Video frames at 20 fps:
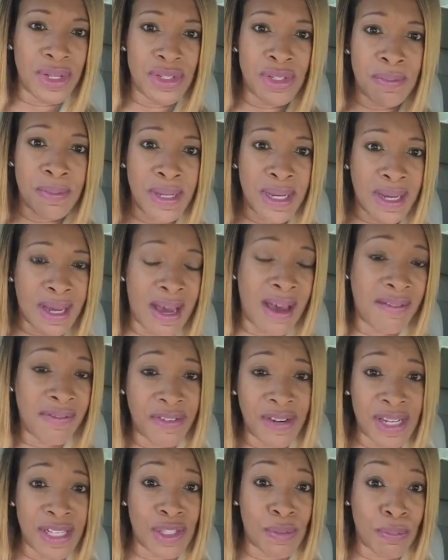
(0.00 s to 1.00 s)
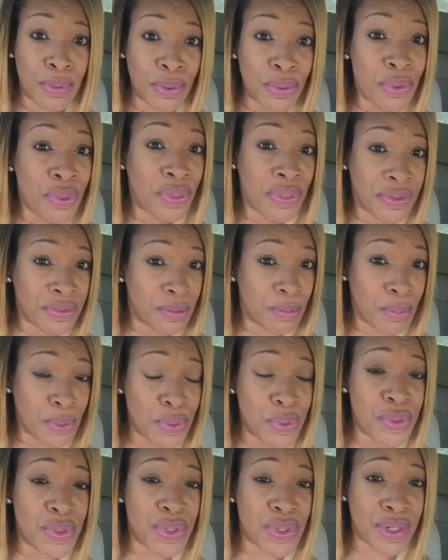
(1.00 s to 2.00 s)
to be a confidence
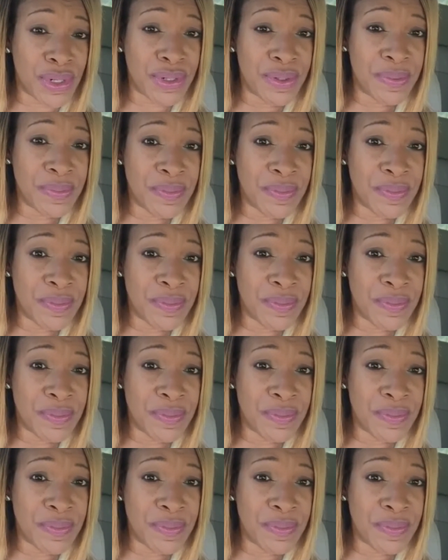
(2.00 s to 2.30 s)
booster.